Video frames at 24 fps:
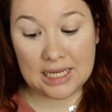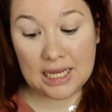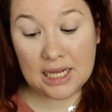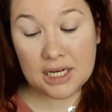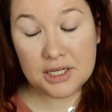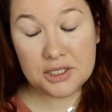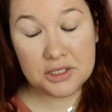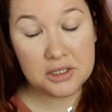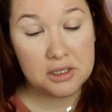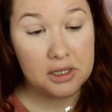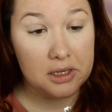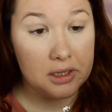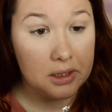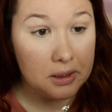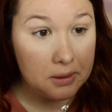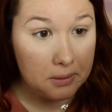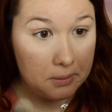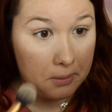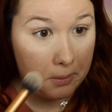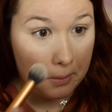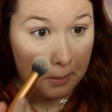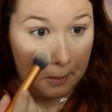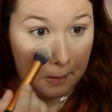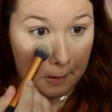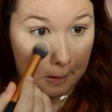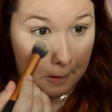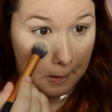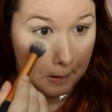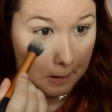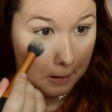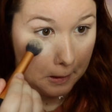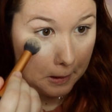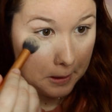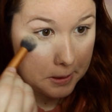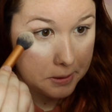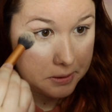I just like it.
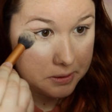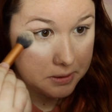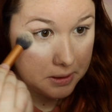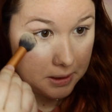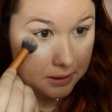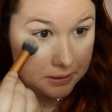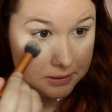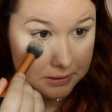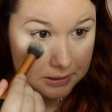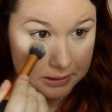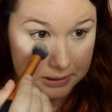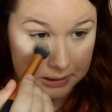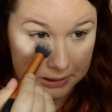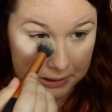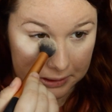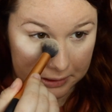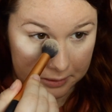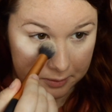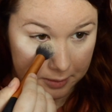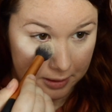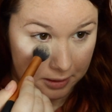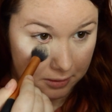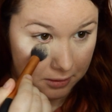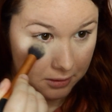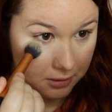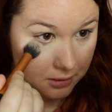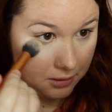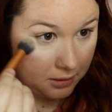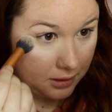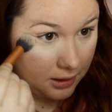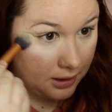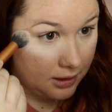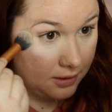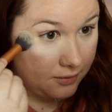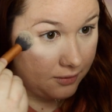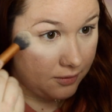It's nice. It's a nice powder.
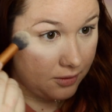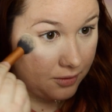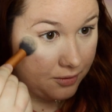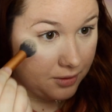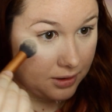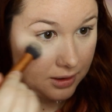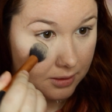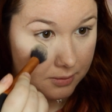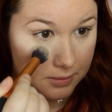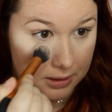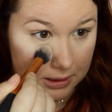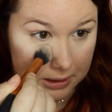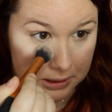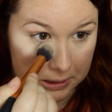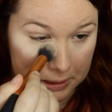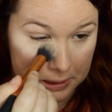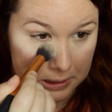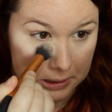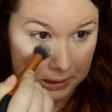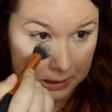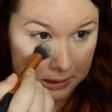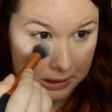I definitely recommend.